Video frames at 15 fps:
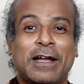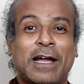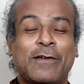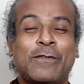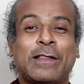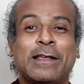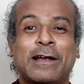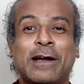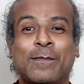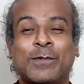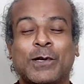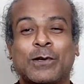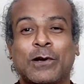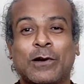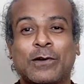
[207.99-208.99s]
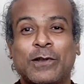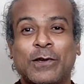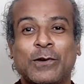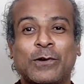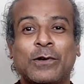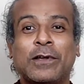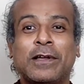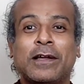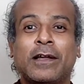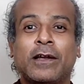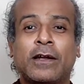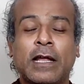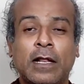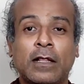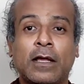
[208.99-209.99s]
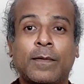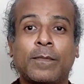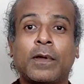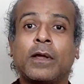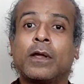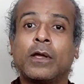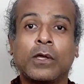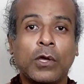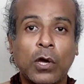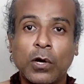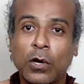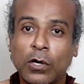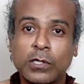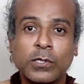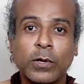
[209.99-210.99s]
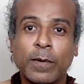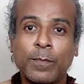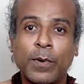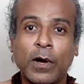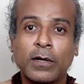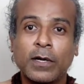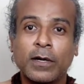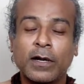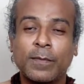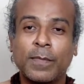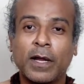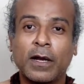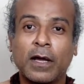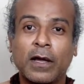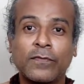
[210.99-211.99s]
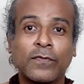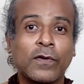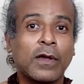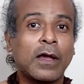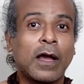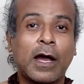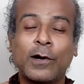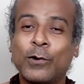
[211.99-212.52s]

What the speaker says: And when they come to talk to you, tell them, you are not so important in my life.